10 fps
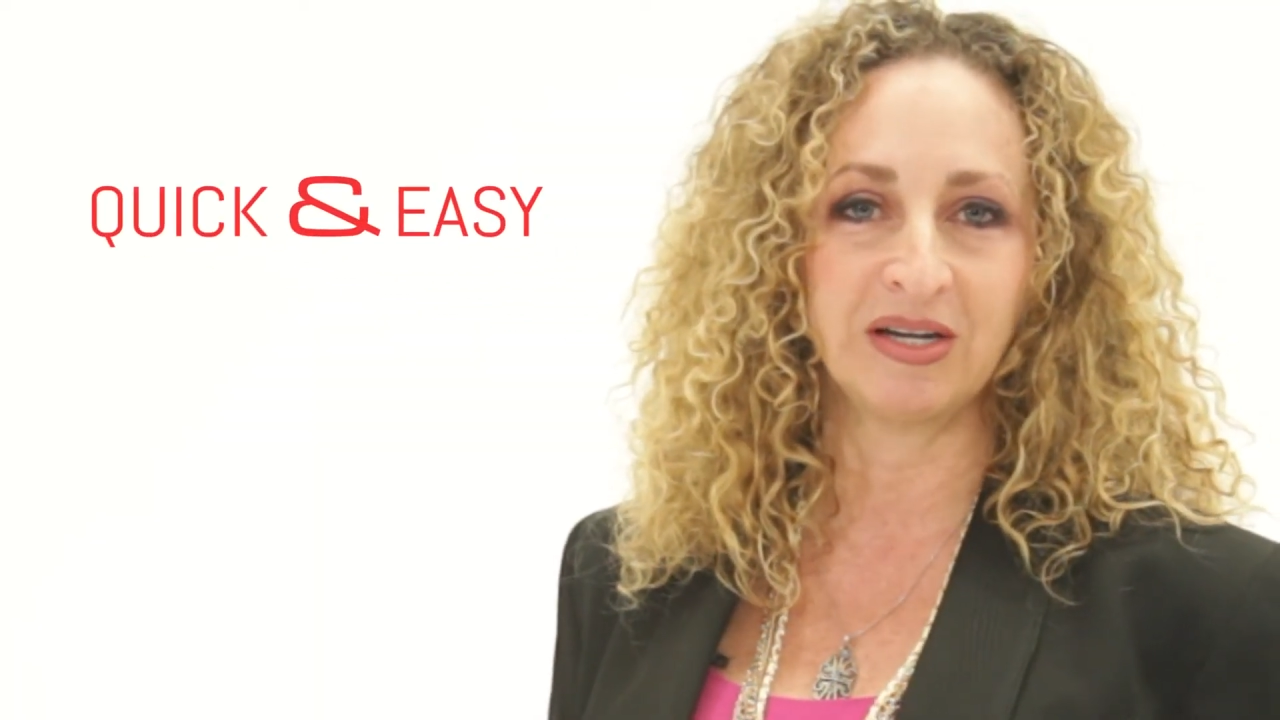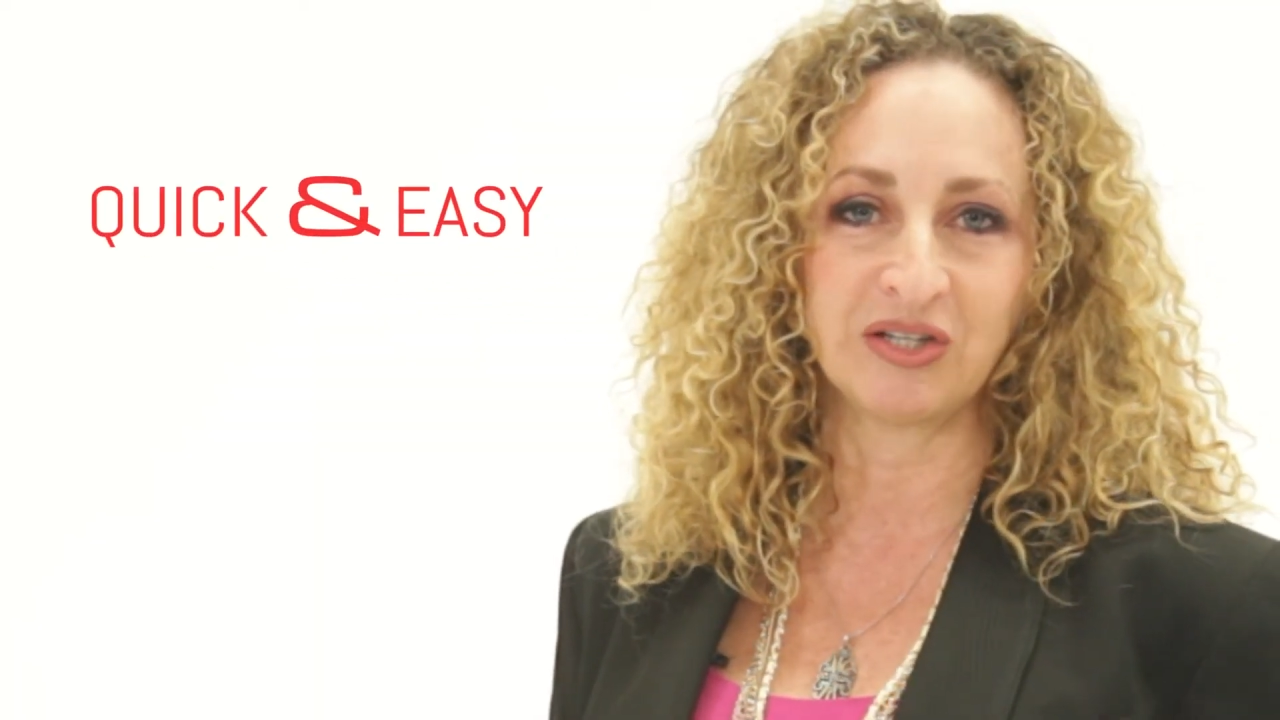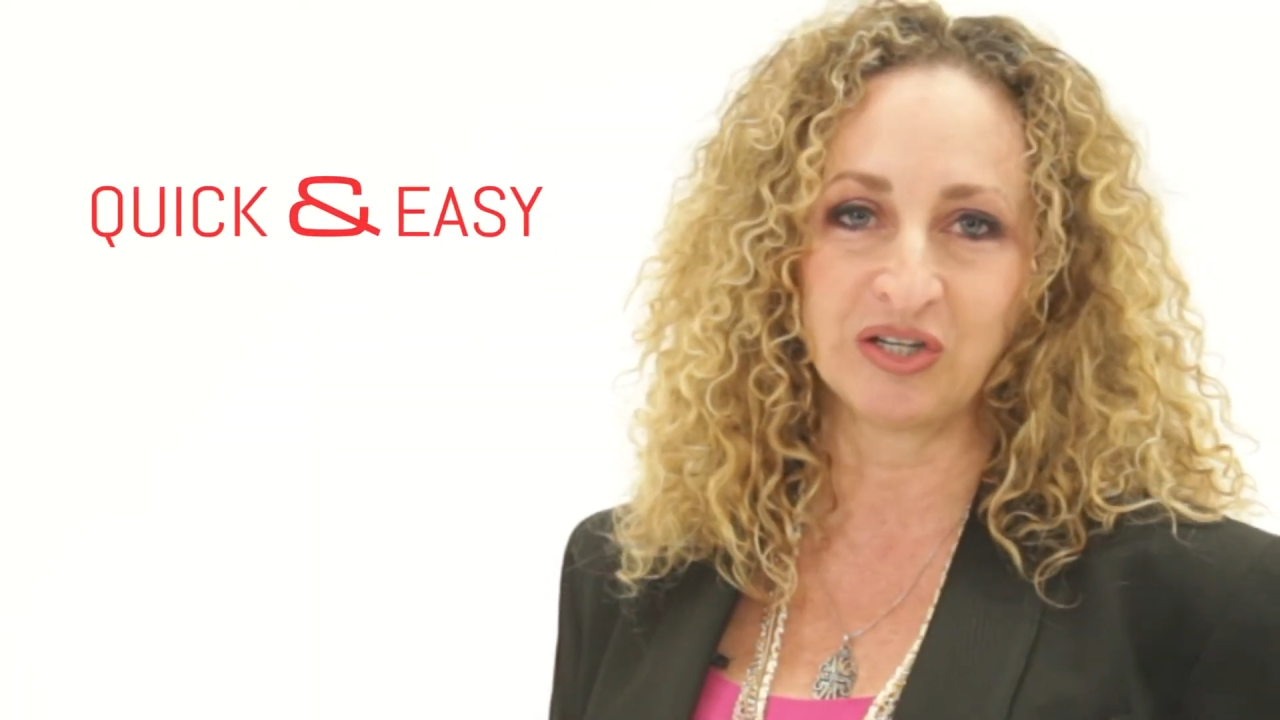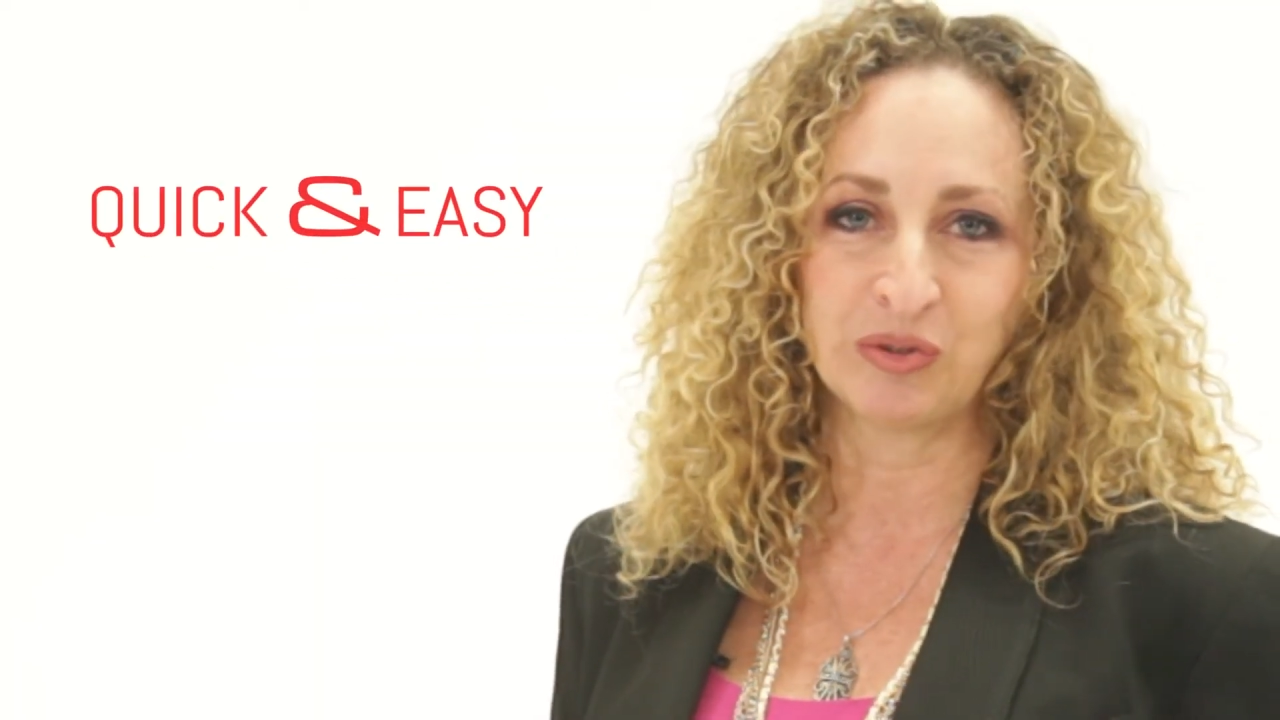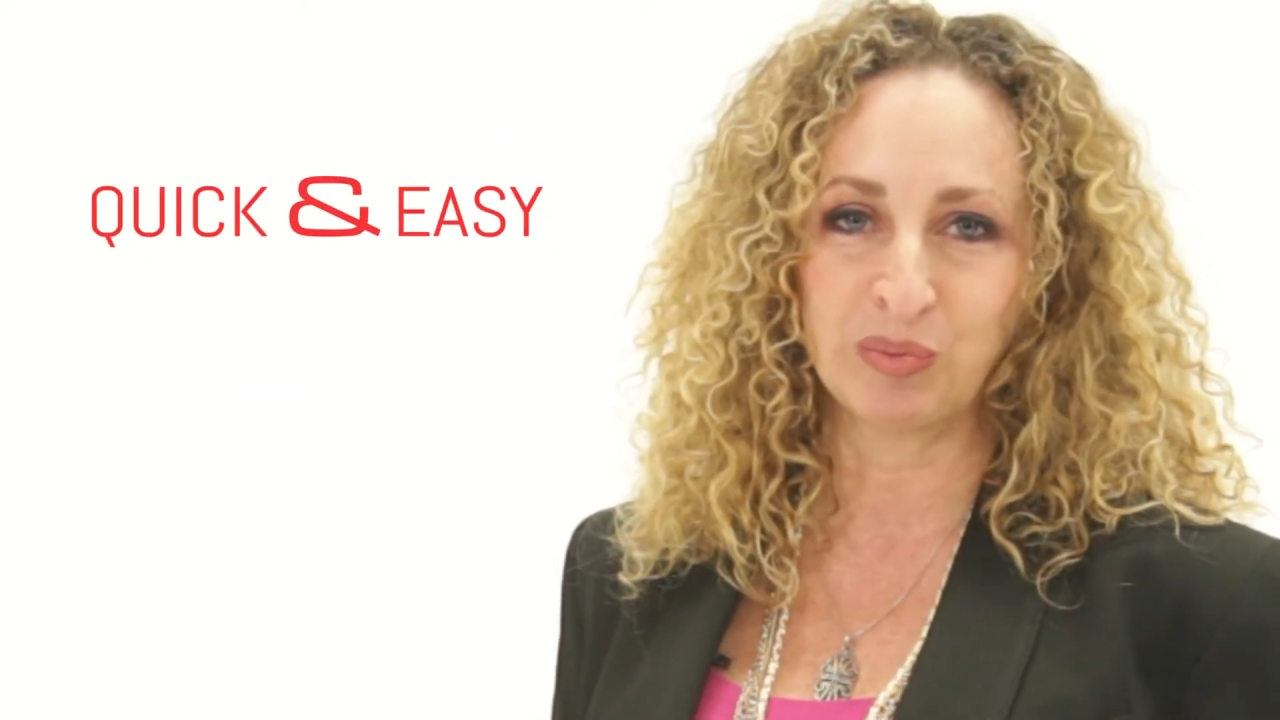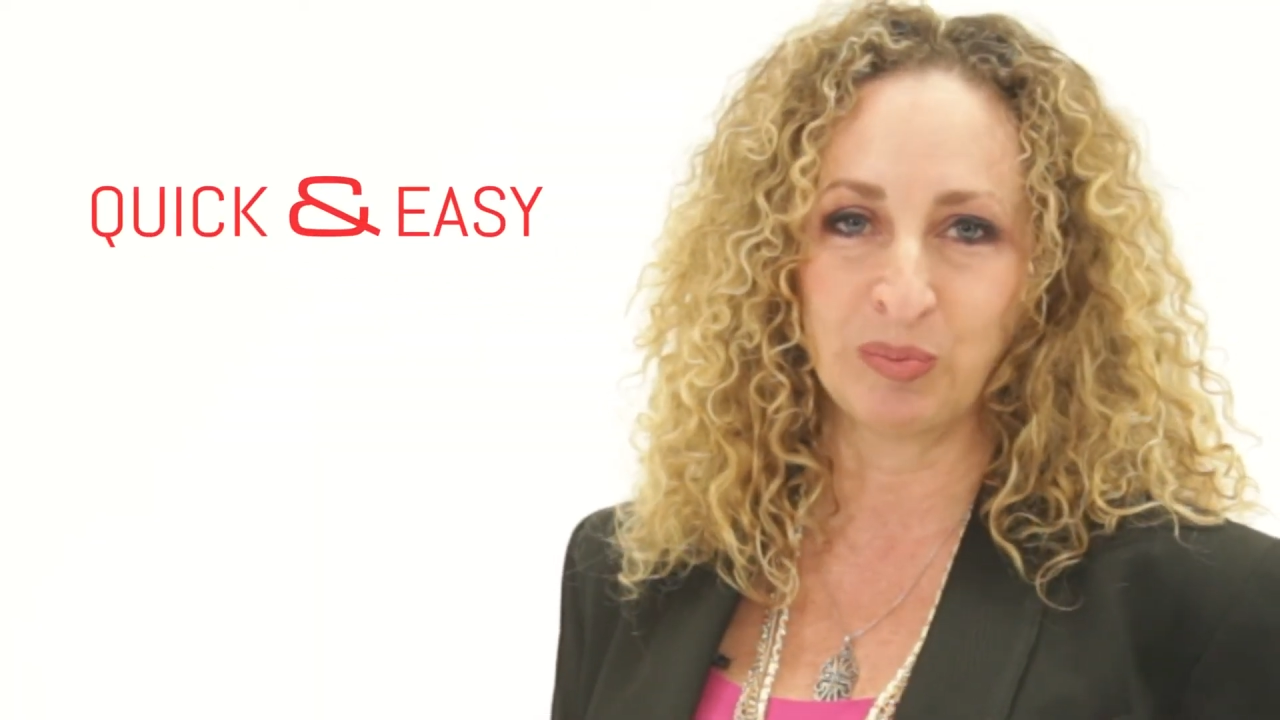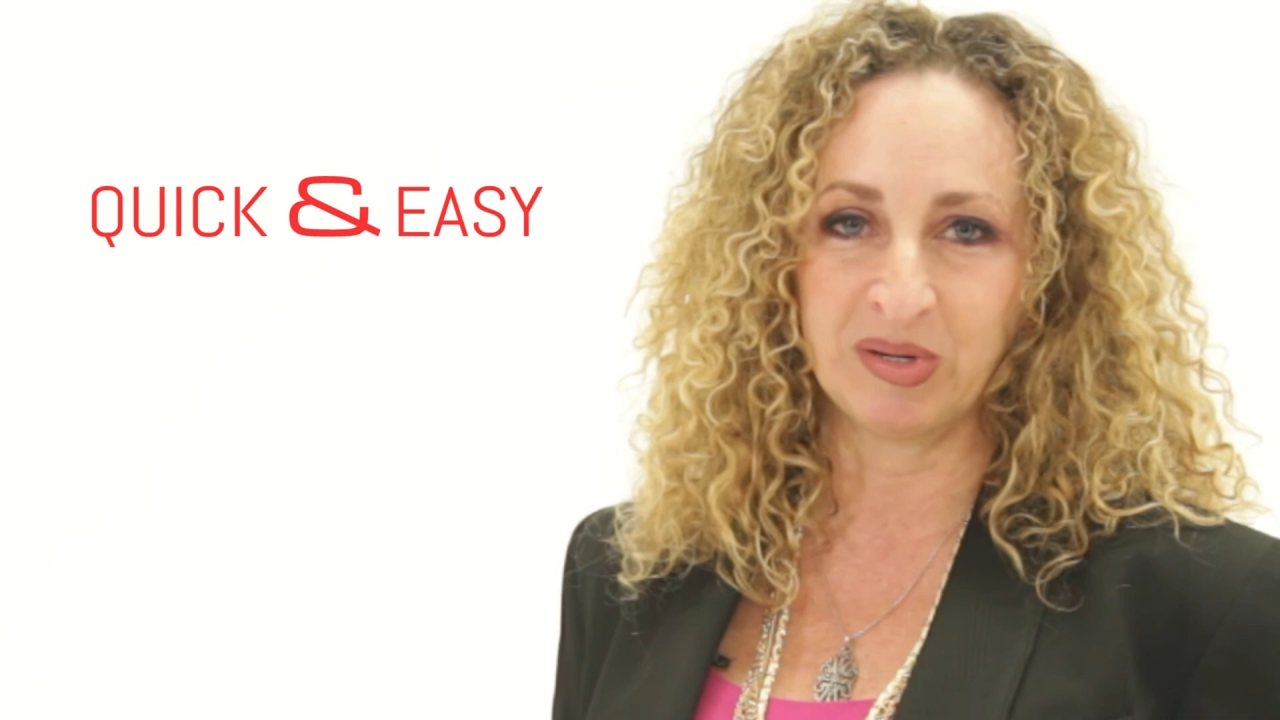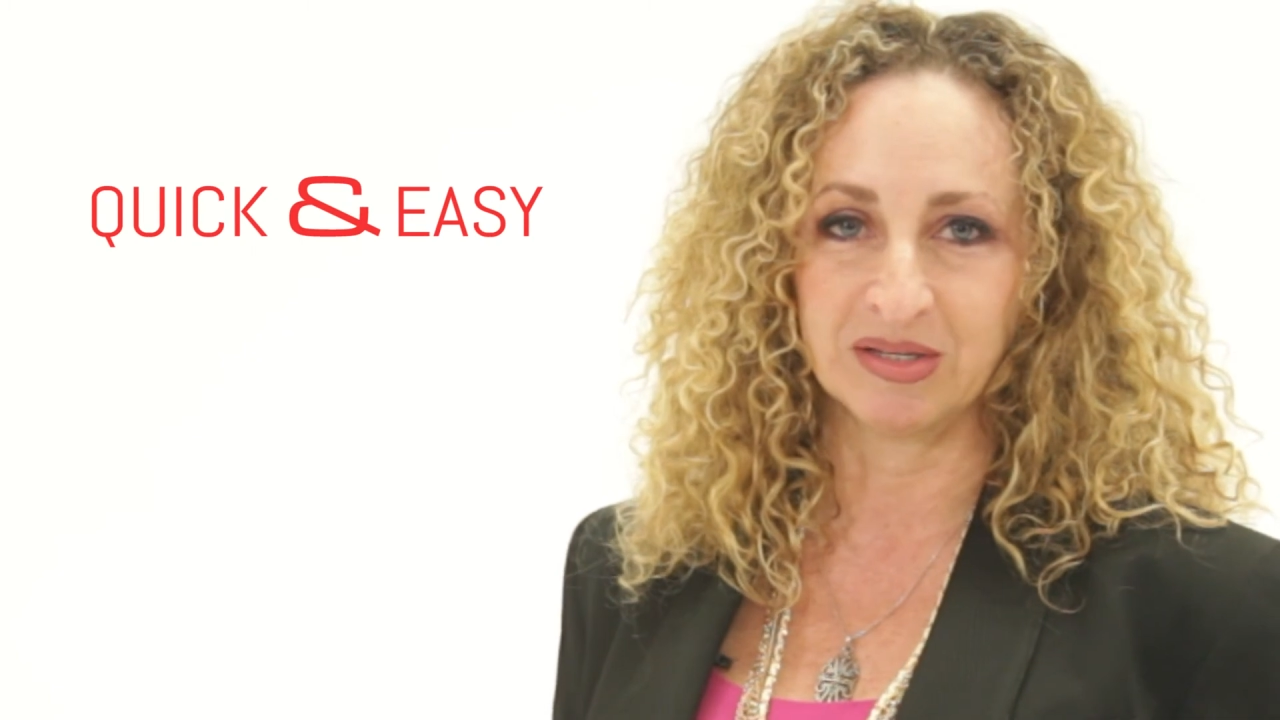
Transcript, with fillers: digestible